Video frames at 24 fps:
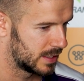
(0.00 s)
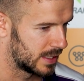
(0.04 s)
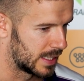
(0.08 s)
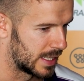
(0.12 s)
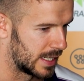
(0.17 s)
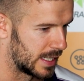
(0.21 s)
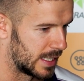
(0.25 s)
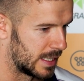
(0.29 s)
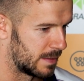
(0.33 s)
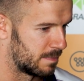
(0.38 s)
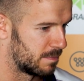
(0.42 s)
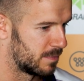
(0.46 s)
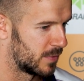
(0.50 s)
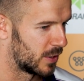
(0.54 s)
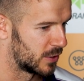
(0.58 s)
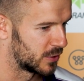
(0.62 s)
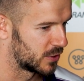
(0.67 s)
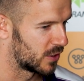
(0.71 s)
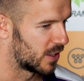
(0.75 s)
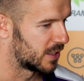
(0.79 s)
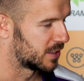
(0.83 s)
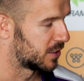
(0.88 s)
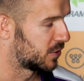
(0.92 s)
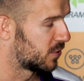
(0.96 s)
Those
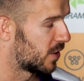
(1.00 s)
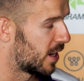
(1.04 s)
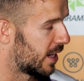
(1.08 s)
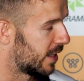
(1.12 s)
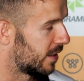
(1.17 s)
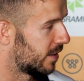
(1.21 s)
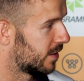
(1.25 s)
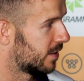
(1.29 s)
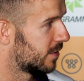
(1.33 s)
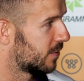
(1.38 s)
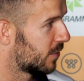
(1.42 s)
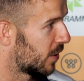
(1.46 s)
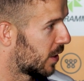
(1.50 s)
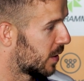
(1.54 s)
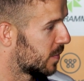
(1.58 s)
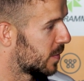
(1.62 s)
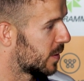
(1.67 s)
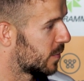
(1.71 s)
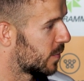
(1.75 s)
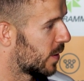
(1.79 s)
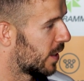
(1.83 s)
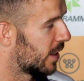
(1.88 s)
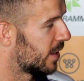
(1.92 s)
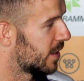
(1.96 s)
guys are training
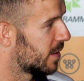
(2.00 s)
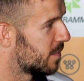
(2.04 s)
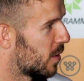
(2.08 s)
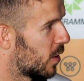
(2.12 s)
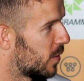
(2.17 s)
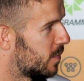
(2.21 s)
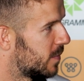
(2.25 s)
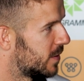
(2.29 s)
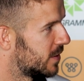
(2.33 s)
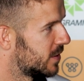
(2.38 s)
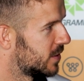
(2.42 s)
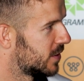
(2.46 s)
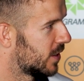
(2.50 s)
incredibly well at the moment.